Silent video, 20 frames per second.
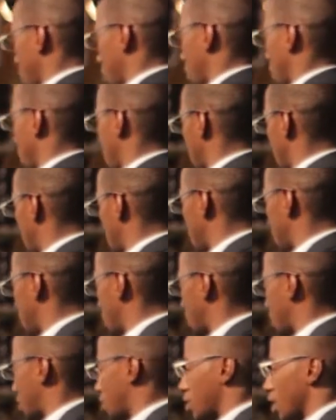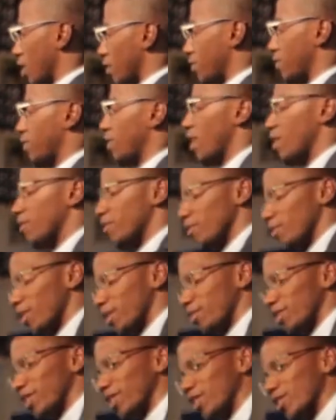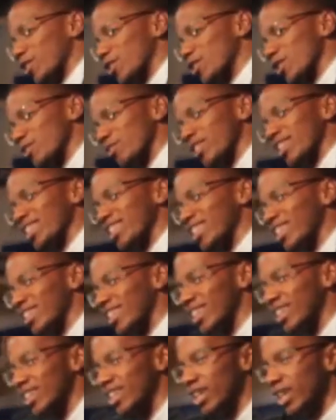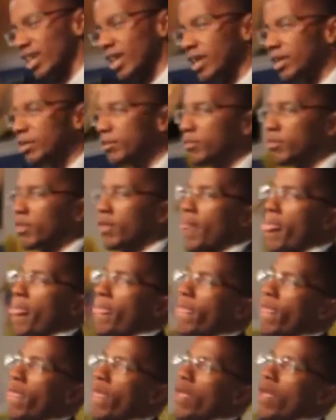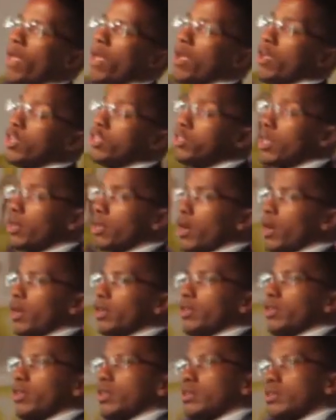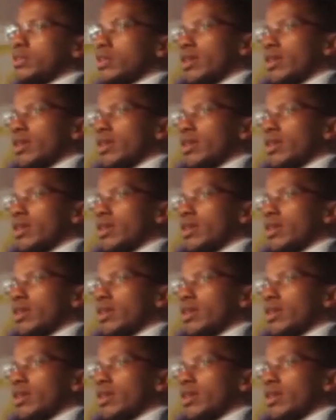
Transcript: one of those things. It's the tough life about being an entrepreneur, right? So how did